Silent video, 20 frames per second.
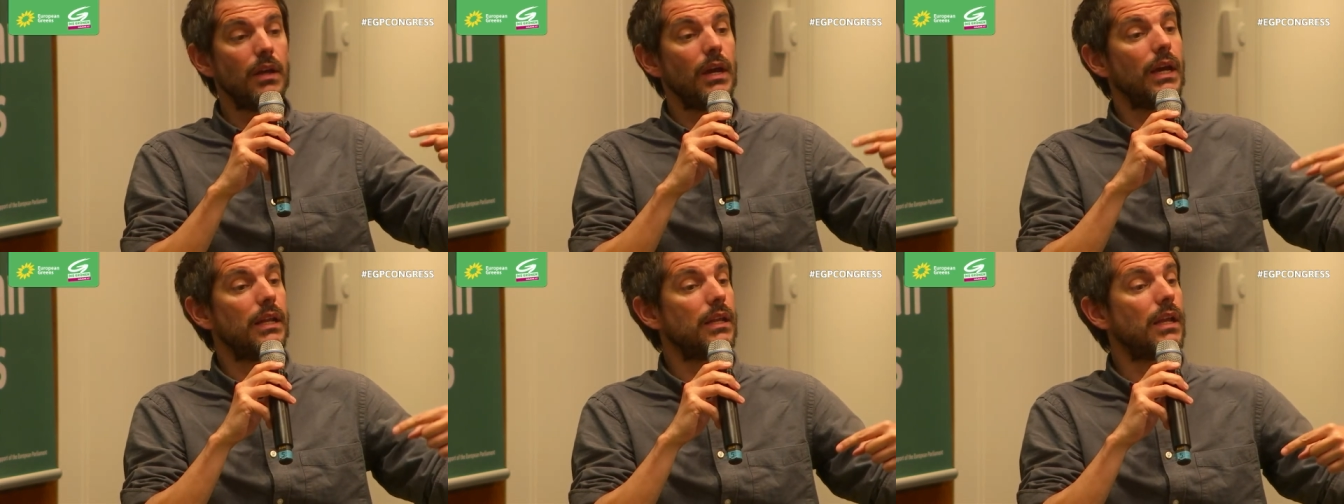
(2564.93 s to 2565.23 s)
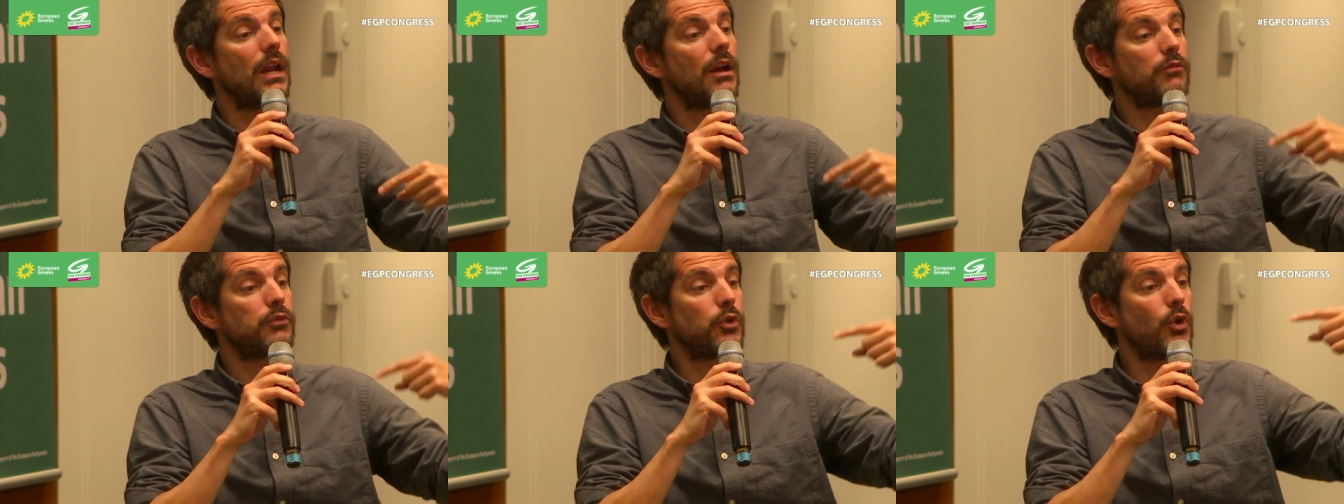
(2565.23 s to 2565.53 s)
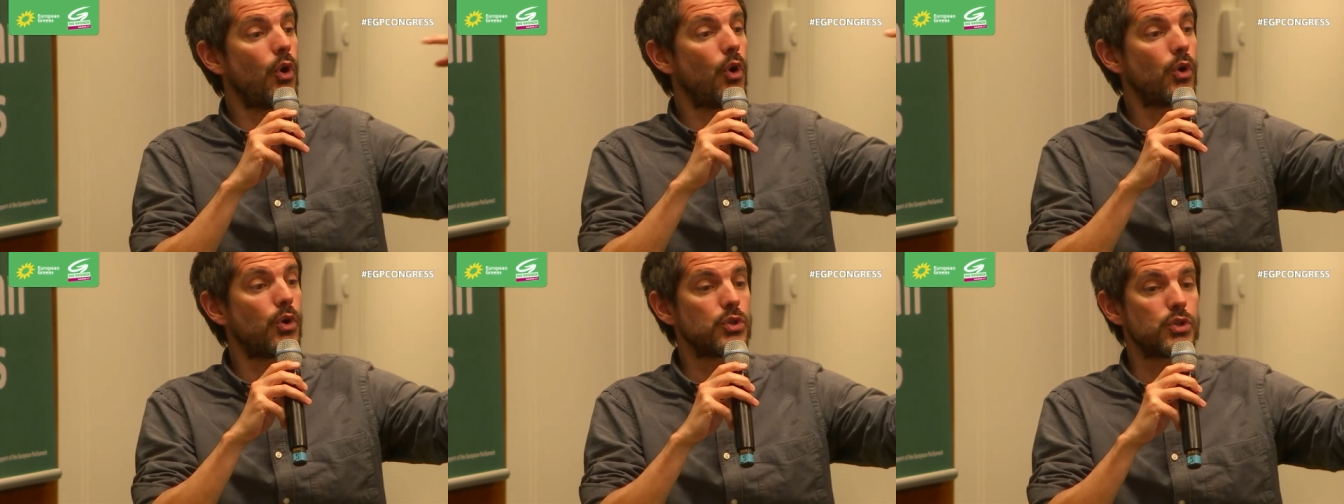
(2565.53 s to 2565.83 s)
and then after
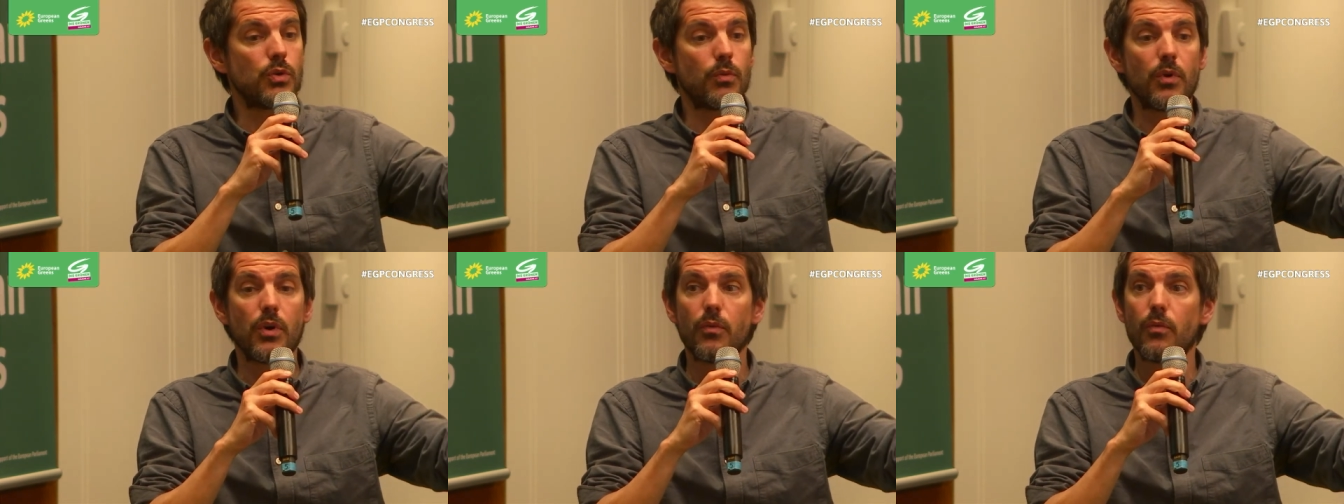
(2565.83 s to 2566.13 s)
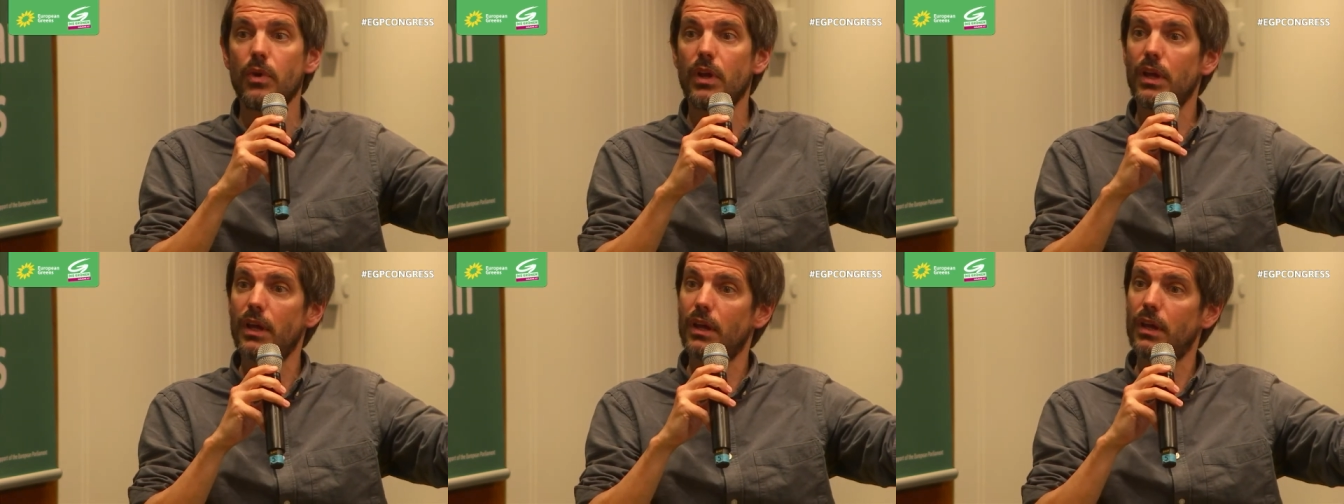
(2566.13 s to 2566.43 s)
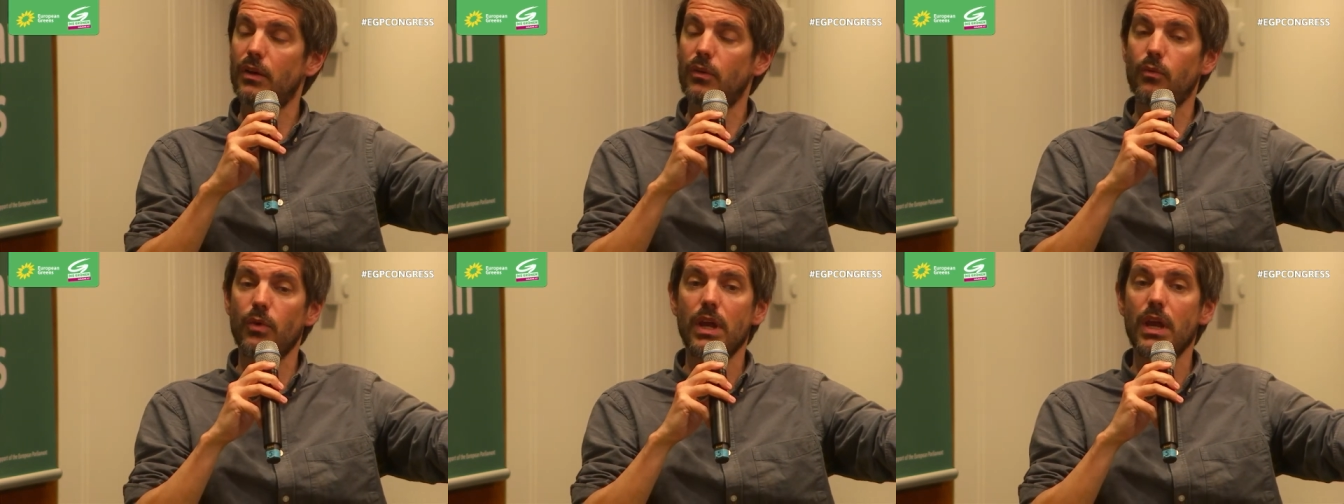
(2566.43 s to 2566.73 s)
August, you were
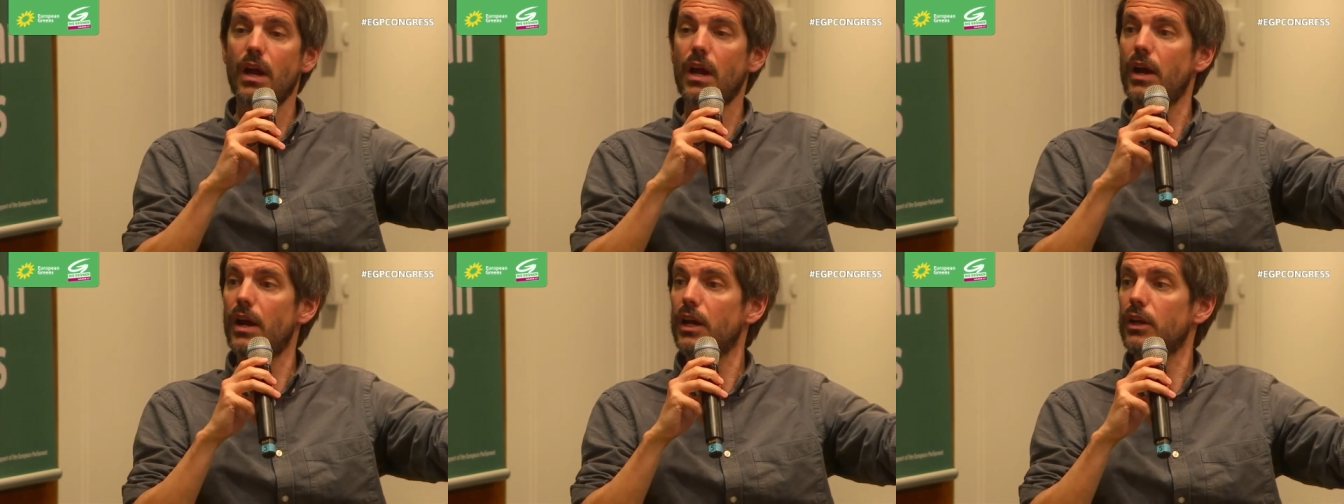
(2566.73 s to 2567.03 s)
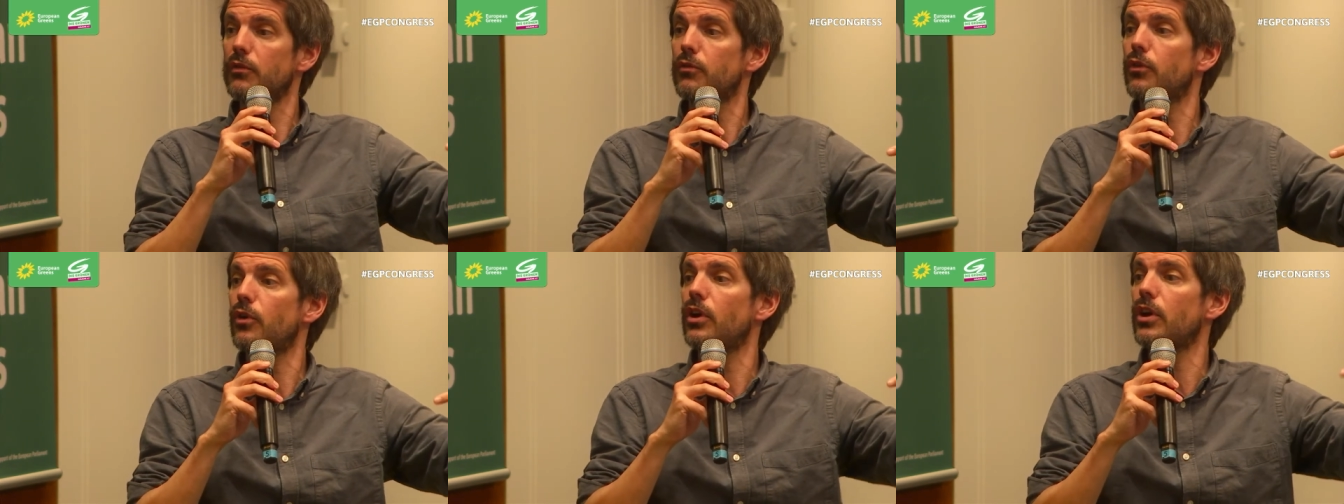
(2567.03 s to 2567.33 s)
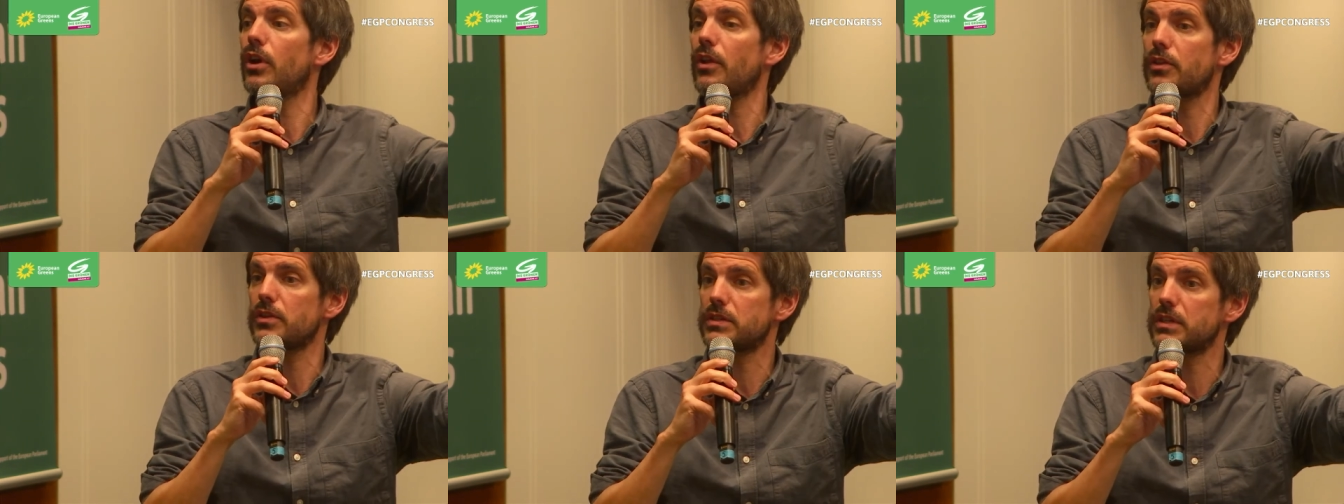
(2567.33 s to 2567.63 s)
rehired for
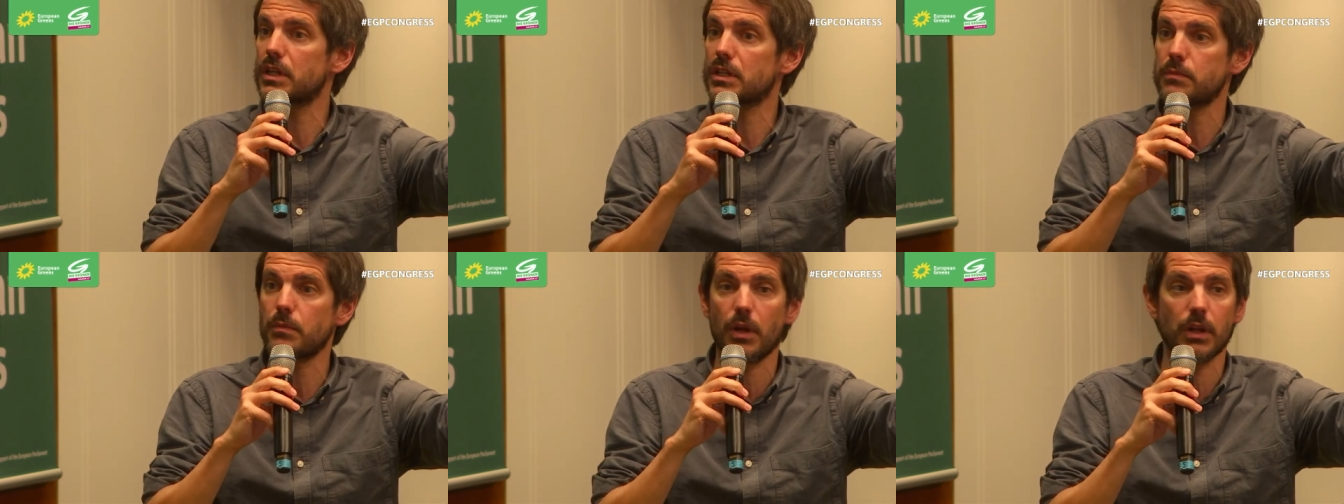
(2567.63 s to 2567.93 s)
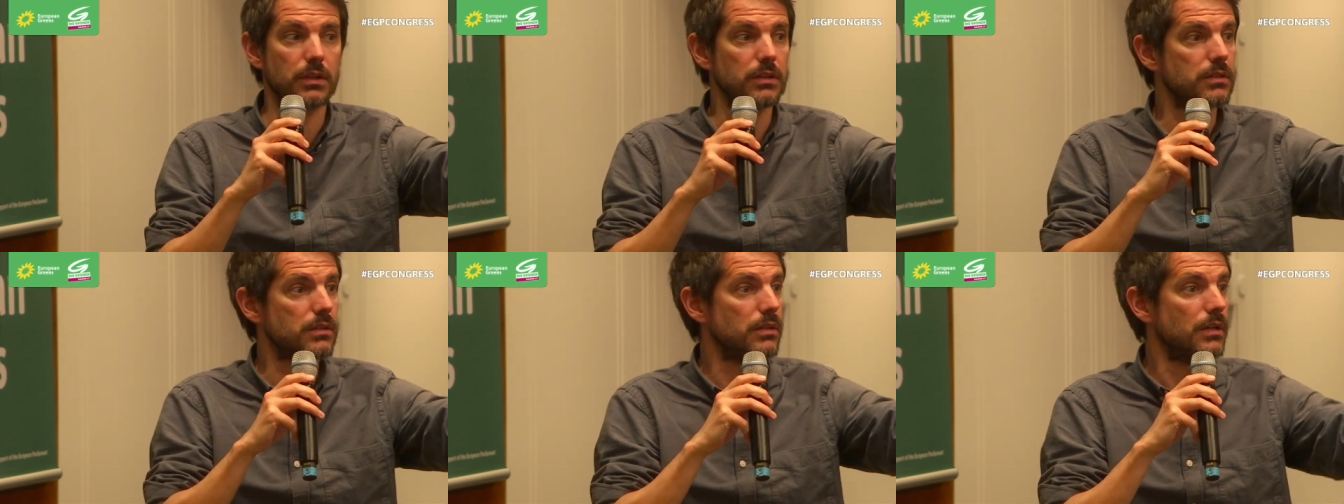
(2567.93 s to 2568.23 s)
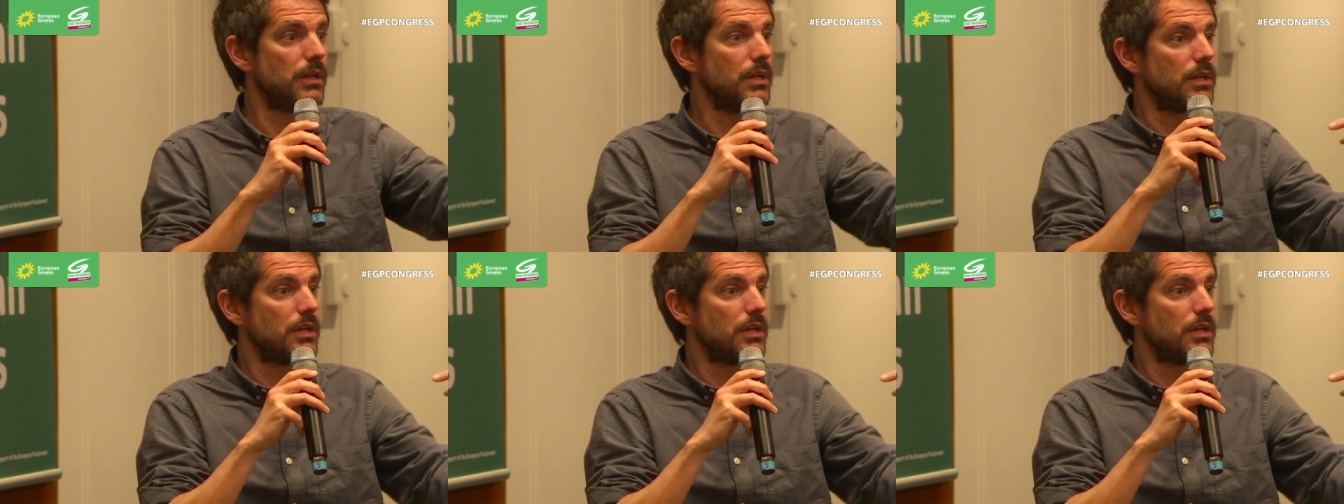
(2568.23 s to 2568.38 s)
another 6 months.